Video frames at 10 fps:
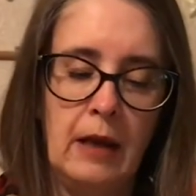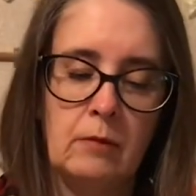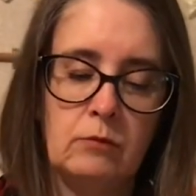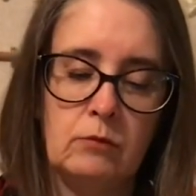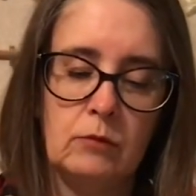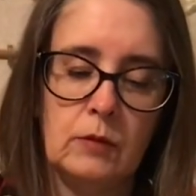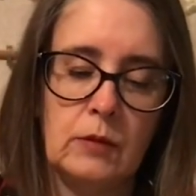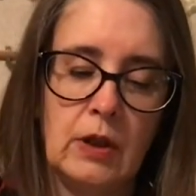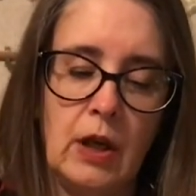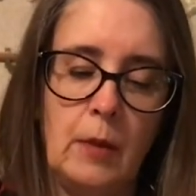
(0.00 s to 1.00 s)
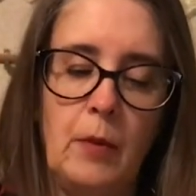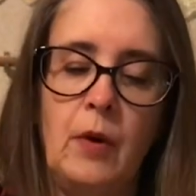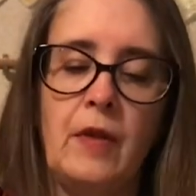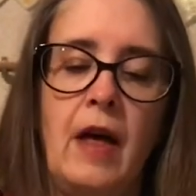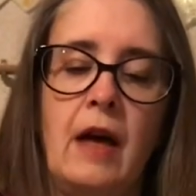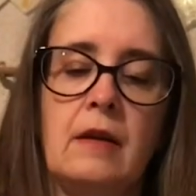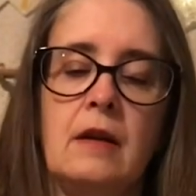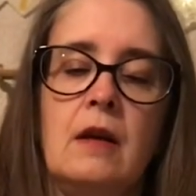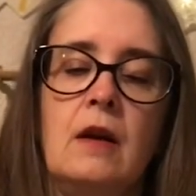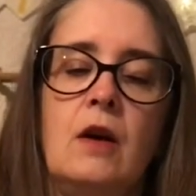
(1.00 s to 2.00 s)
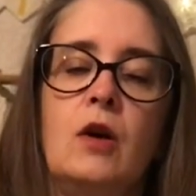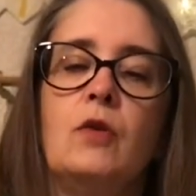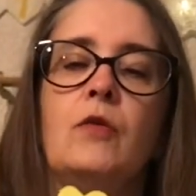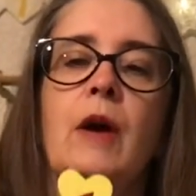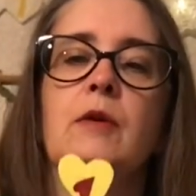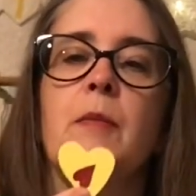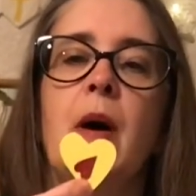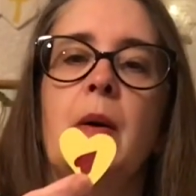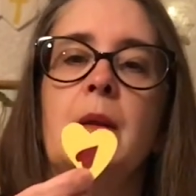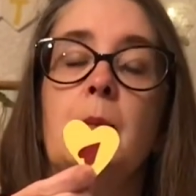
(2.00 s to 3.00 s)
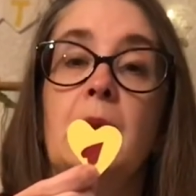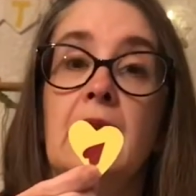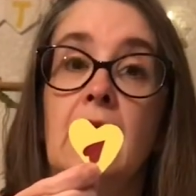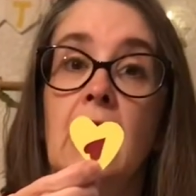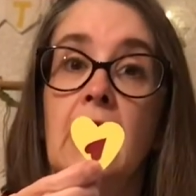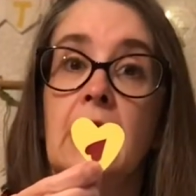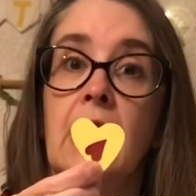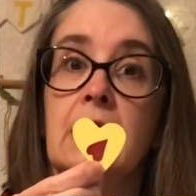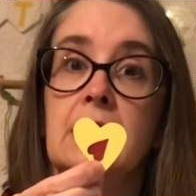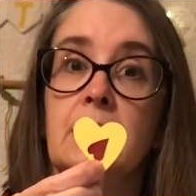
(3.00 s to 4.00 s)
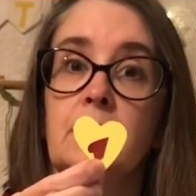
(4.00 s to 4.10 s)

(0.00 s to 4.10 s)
I'm going to put that round about in the middle like that.